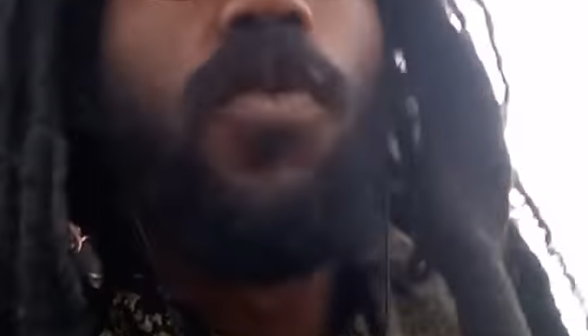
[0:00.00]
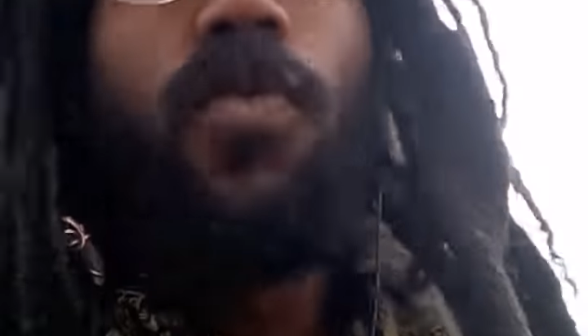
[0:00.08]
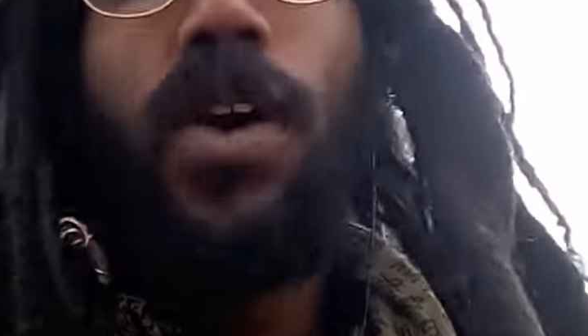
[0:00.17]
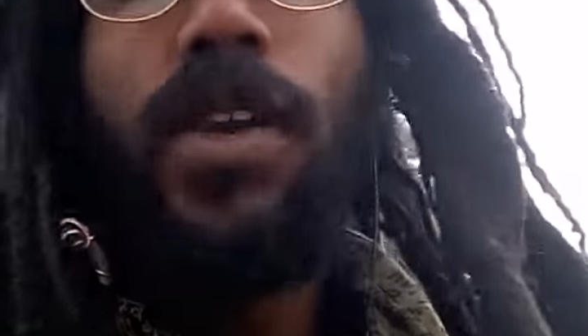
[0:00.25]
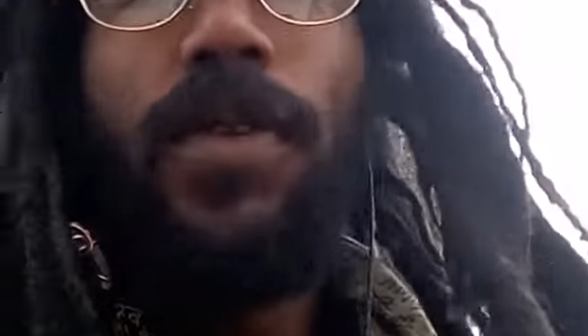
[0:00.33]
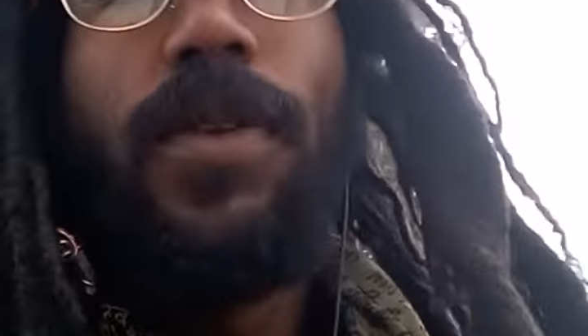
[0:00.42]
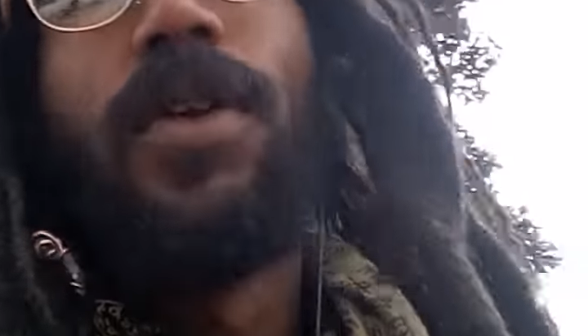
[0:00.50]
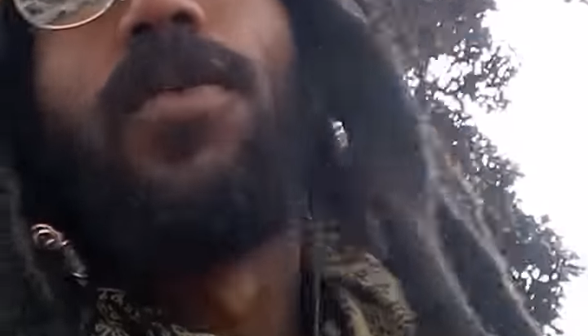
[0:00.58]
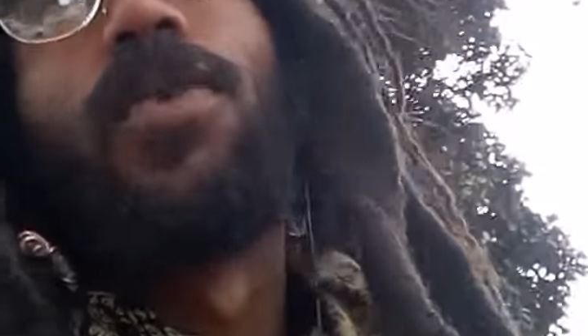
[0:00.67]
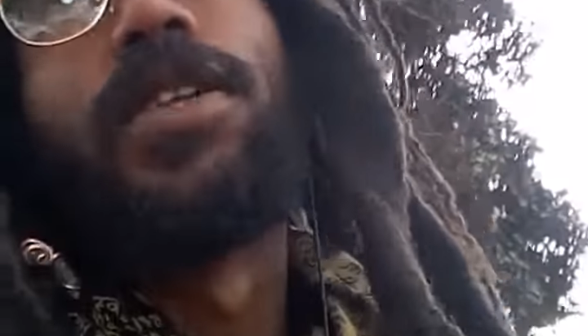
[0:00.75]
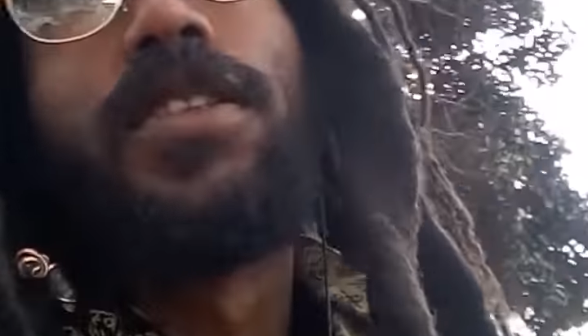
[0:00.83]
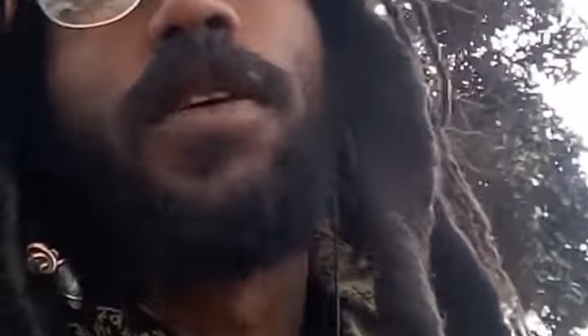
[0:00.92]
what
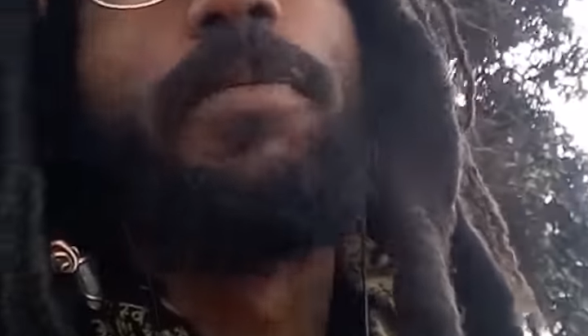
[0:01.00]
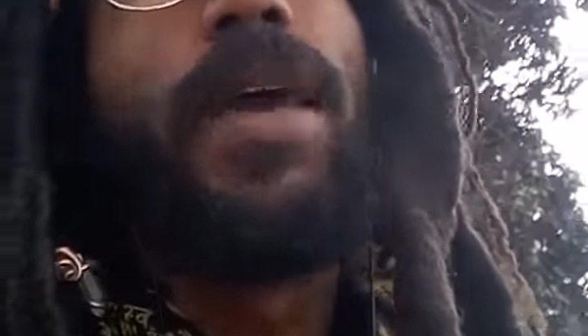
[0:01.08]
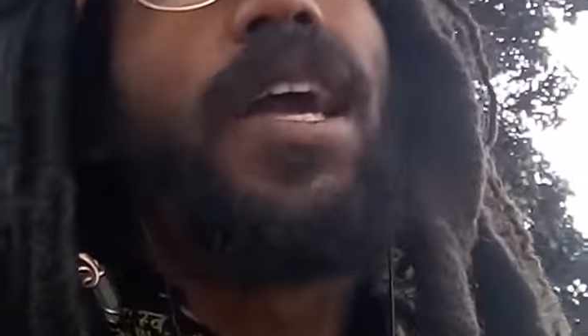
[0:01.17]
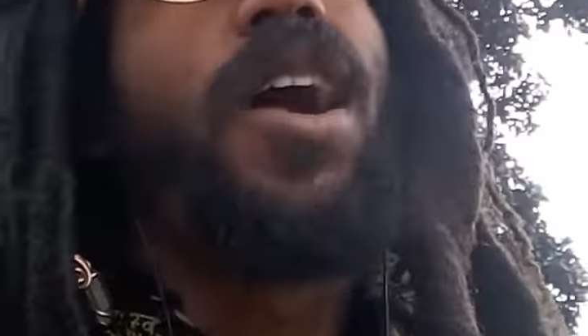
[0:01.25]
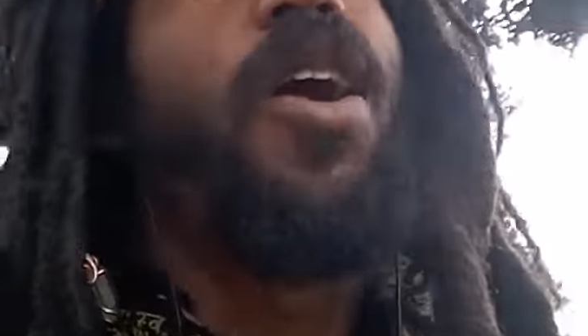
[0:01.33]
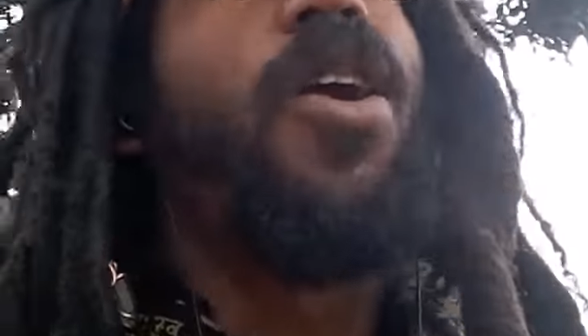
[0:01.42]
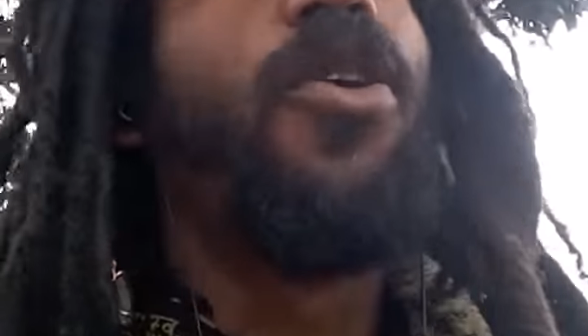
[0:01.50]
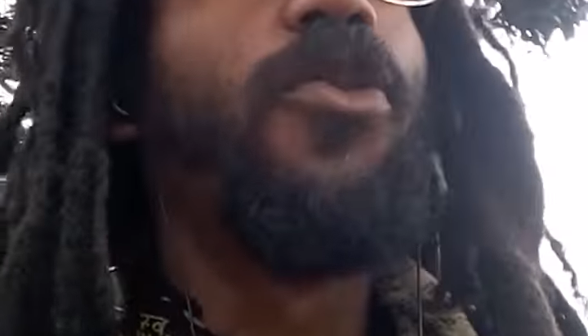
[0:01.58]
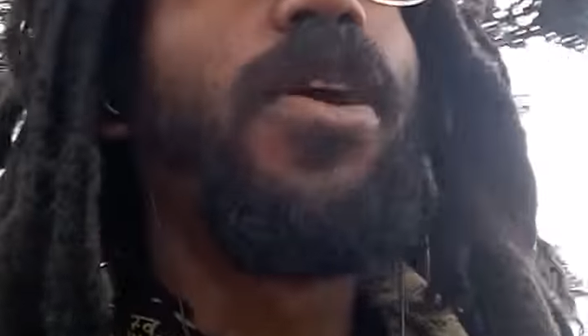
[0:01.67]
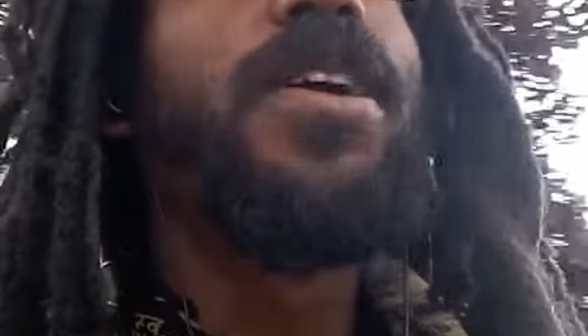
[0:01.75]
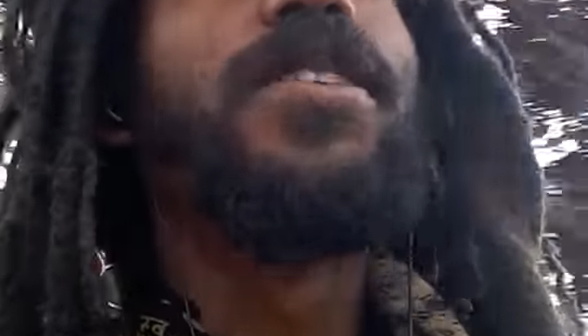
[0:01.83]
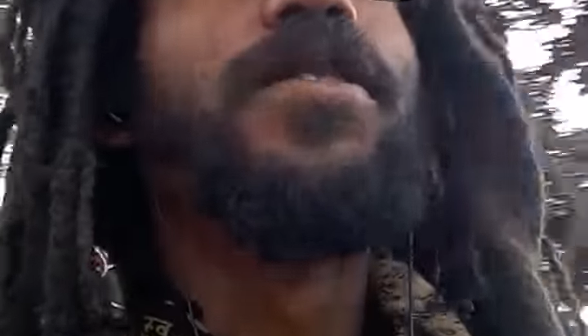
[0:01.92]
what some may call
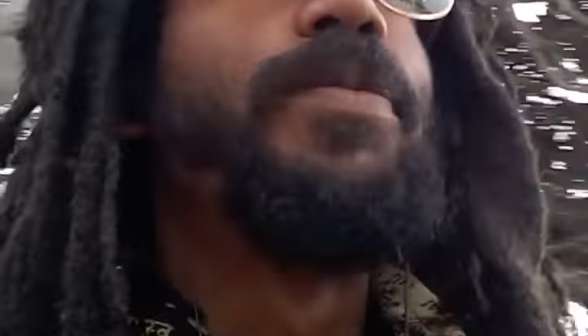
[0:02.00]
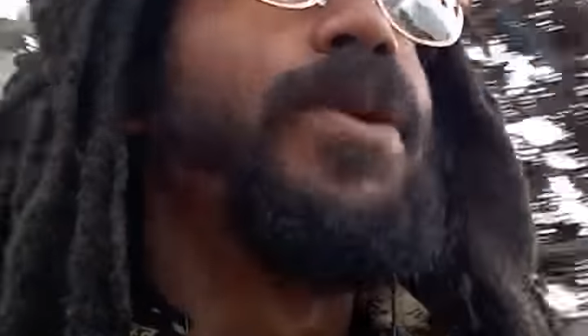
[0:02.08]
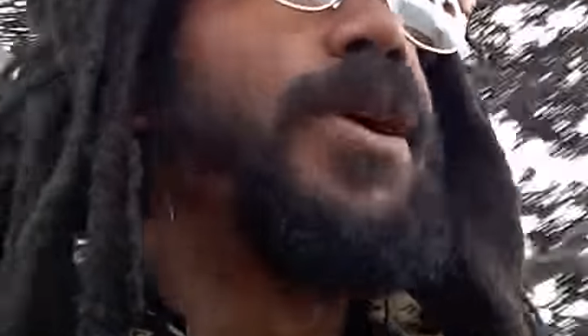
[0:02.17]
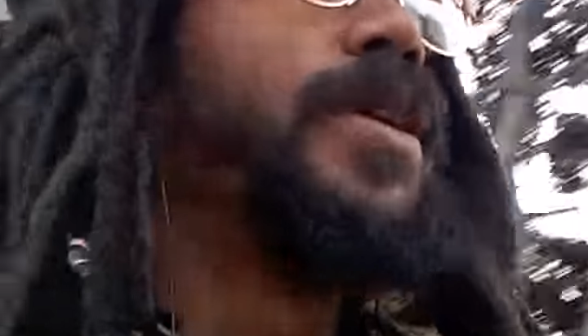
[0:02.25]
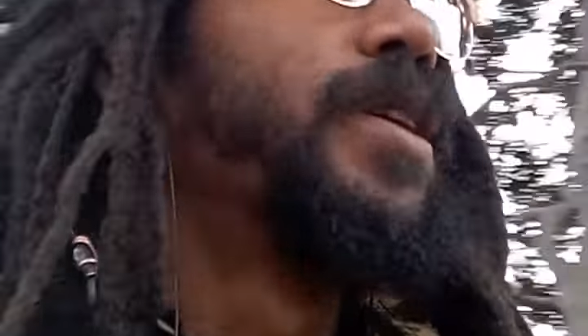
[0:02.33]
race, but